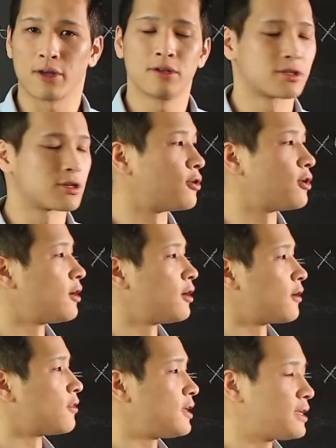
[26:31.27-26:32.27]
So
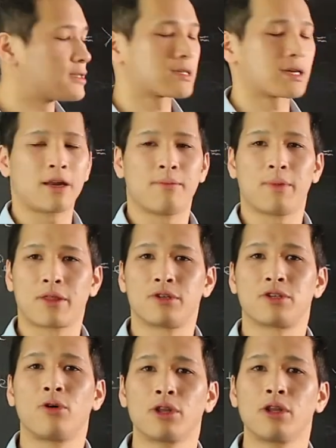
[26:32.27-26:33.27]
these kind of methods
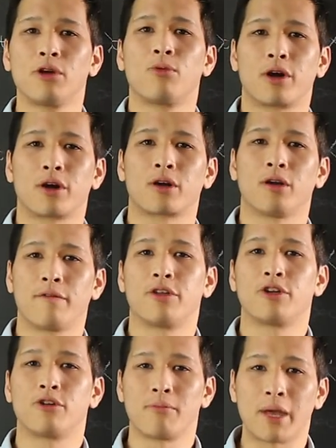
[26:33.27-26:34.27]
only work if the
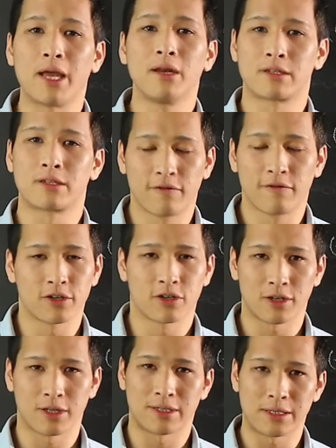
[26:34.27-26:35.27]
domain is
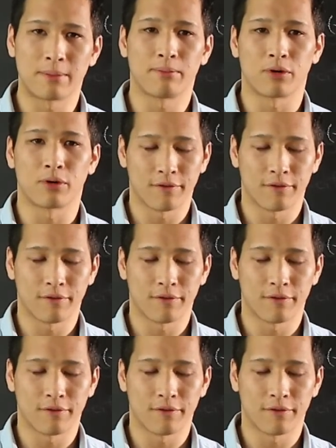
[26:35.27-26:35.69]
sufficiently simple.